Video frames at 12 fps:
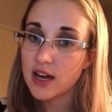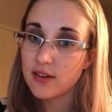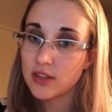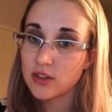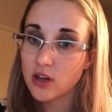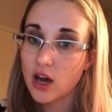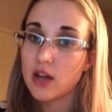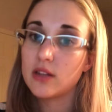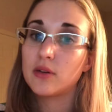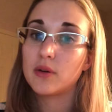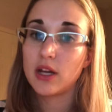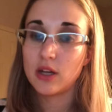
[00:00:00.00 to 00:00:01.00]
have the thought,
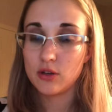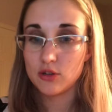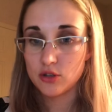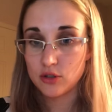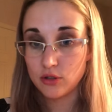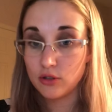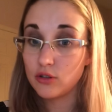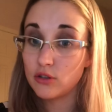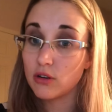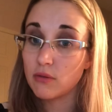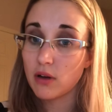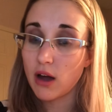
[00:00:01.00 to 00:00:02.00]
okay,
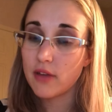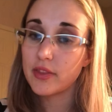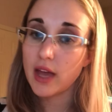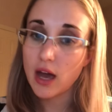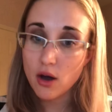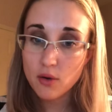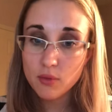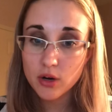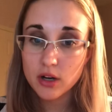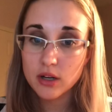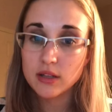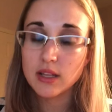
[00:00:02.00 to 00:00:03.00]
on the
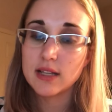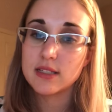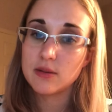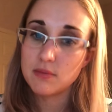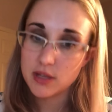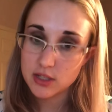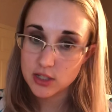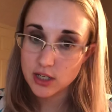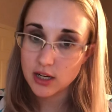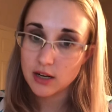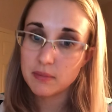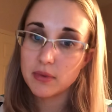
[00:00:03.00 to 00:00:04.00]
outward, that's a
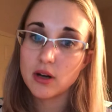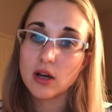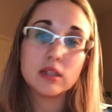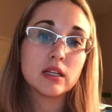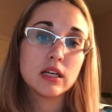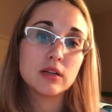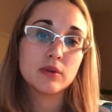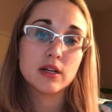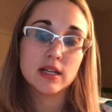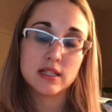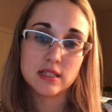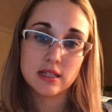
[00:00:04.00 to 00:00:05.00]
Mr., but on the inward,
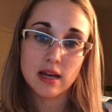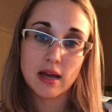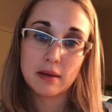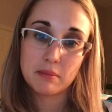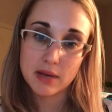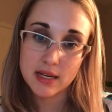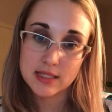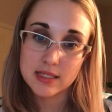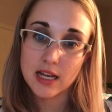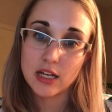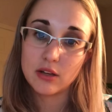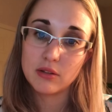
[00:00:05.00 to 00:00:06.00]
it's a Miss,
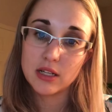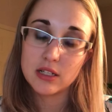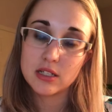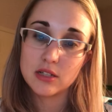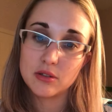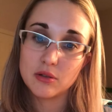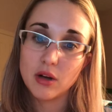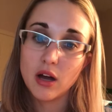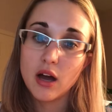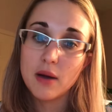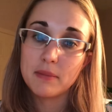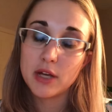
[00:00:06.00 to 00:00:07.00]
and you need to
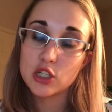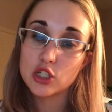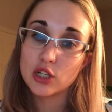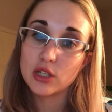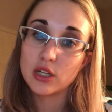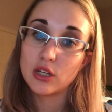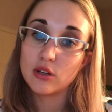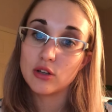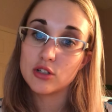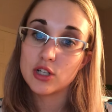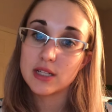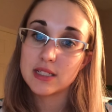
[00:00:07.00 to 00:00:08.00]
make sure that
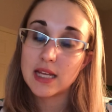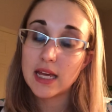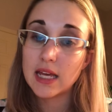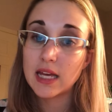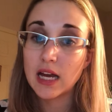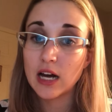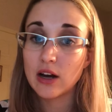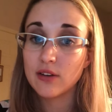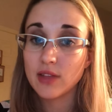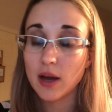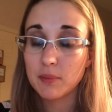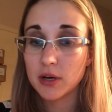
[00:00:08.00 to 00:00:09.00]
you're just taking care
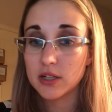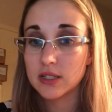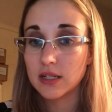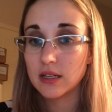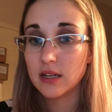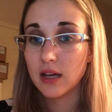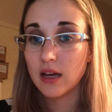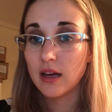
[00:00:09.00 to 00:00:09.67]
of that person